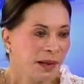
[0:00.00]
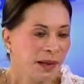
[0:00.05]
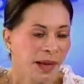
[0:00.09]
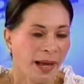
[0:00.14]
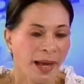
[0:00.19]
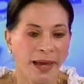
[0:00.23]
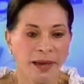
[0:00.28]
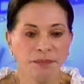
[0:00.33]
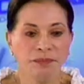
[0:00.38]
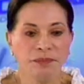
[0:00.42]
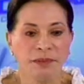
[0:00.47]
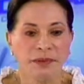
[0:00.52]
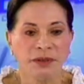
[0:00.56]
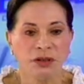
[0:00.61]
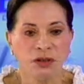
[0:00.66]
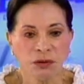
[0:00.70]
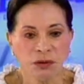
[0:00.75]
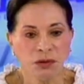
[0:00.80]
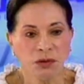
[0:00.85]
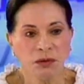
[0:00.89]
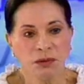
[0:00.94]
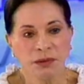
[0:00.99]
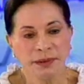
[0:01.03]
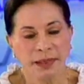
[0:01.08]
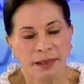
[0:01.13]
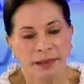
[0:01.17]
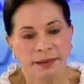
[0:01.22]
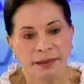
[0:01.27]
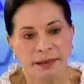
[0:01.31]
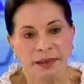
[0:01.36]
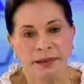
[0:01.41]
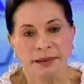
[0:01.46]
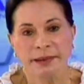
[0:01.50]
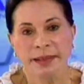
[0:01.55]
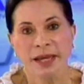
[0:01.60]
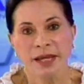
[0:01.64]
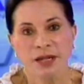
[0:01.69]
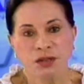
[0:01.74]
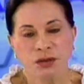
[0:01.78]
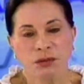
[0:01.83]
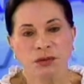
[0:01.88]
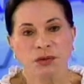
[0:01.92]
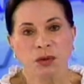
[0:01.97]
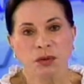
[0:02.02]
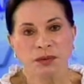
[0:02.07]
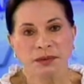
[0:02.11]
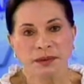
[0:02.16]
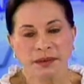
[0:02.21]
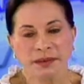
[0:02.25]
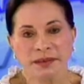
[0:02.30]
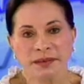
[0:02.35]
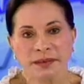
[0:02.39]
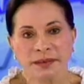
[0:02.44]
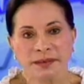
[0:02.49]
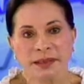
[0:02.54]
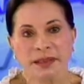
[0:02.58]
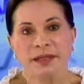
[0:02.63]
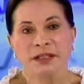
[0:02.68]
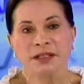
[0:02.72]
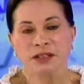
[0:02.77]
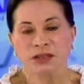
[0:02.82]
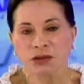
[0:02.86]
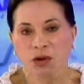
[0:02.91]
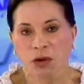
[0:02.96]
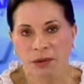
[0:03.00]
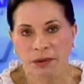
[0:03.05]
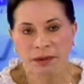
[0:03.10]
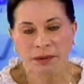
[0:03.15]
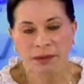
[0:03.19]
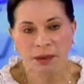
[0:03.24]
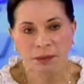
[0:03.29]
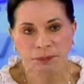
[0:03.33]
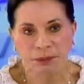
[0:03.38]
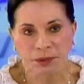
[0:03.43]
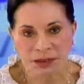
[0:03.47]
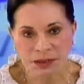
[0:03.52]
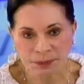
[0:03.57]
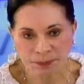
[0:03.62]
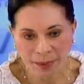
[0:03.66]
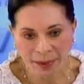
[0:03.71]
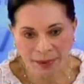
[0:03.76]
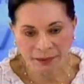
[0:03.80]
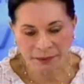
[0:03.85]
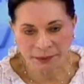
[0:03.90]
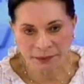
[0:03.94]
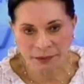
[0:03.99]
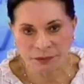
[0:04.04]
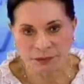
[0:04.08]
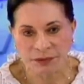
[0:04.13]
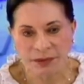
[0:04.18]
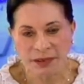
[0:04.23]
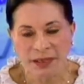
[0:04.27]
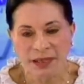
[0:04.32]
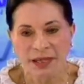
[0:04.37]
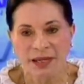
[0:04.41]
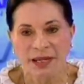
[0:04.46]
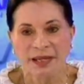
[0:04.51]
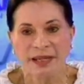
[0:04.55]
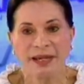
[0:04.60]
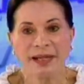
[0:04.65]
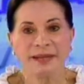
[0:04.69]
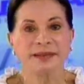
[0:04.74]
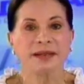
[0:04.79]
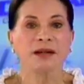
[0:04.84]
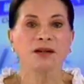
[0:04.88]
And you know that they should know that this is a historical perspective. It's a